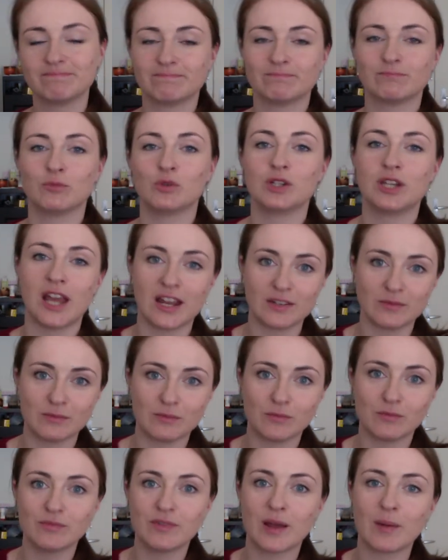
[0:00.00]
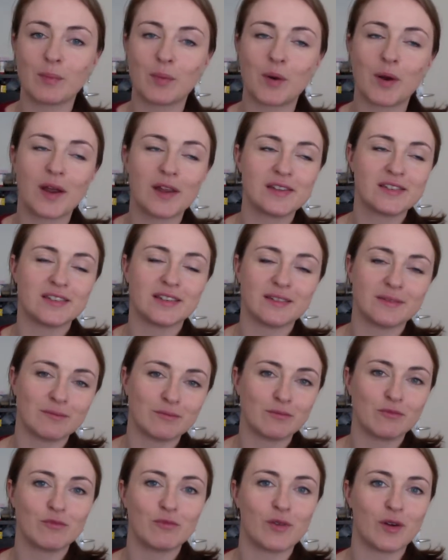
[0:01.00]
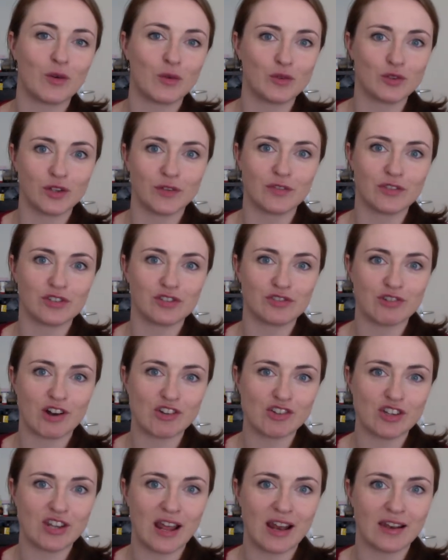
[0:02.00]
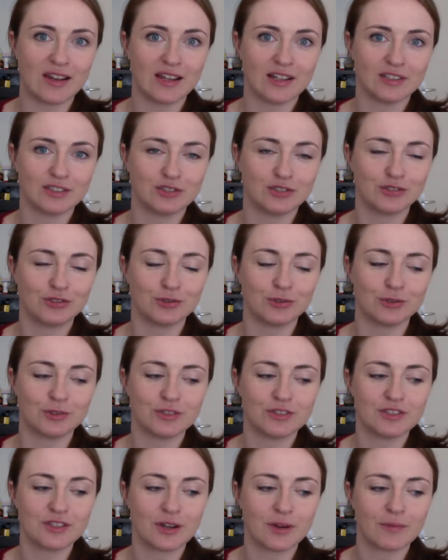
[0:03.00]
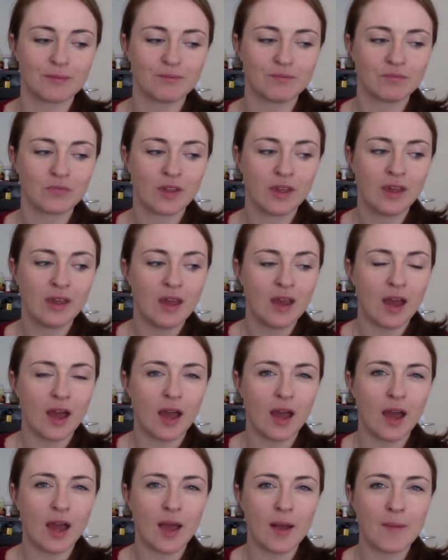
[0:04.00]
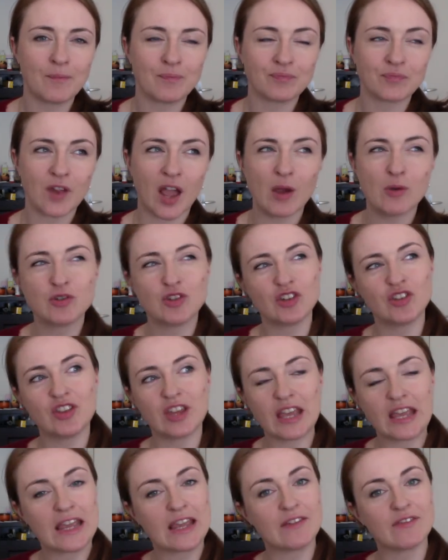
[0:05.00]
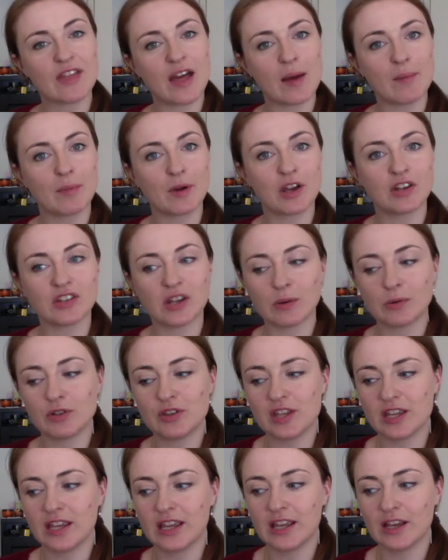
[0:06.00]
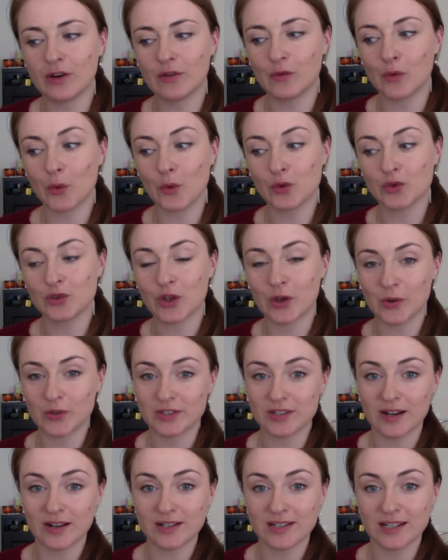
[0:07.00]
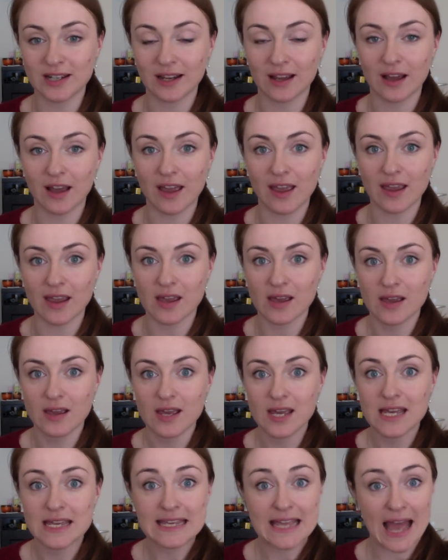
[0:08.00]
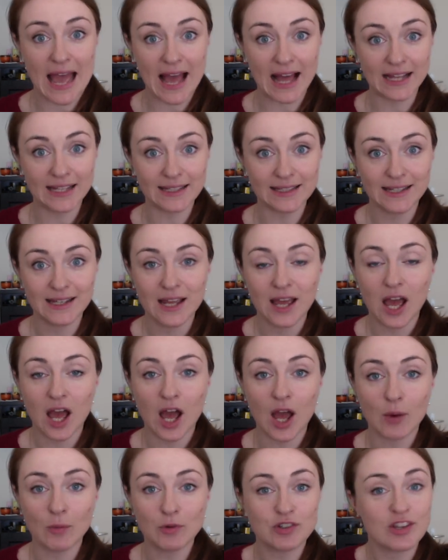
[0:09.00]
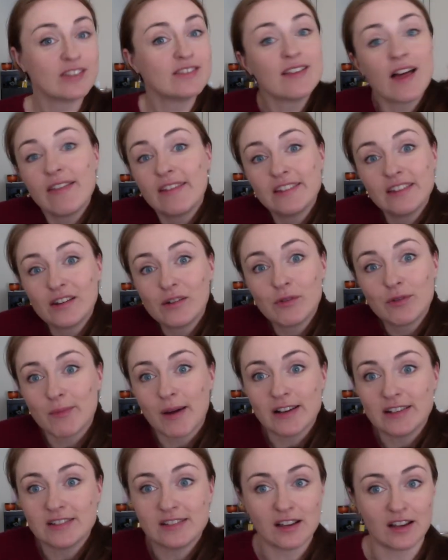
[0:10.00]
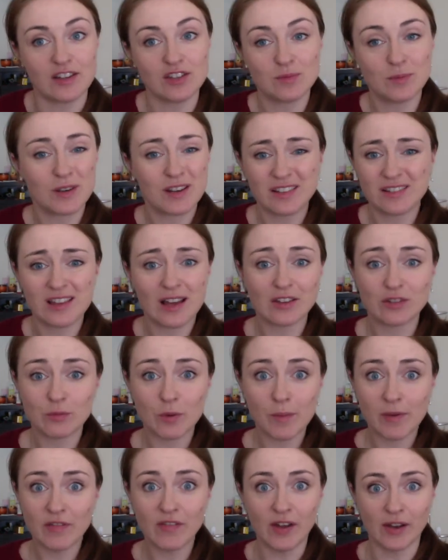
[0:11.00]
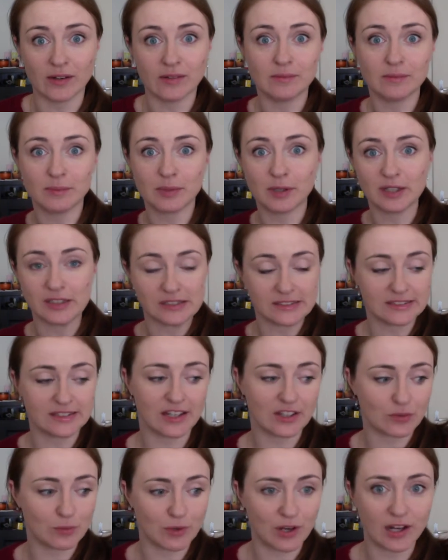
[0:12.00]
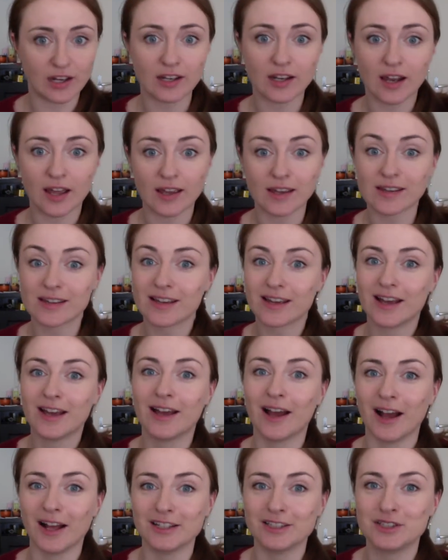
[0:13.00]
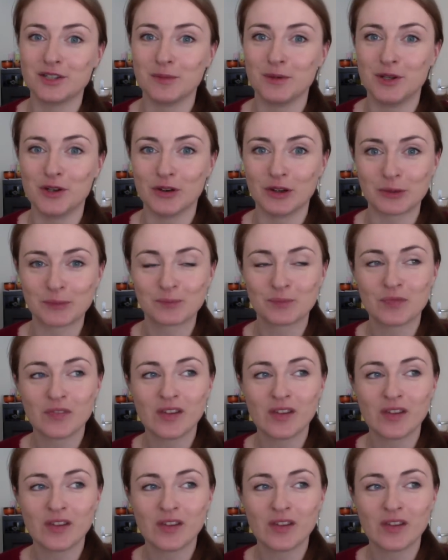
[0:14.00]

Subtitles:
would get that prize, and also for the Stracciatella shawl. So I was just thinking of that because I was thinking of also starting a KAL, which has nothing to do with my designs, because that would be fun, because that's what I'd like us to be doing.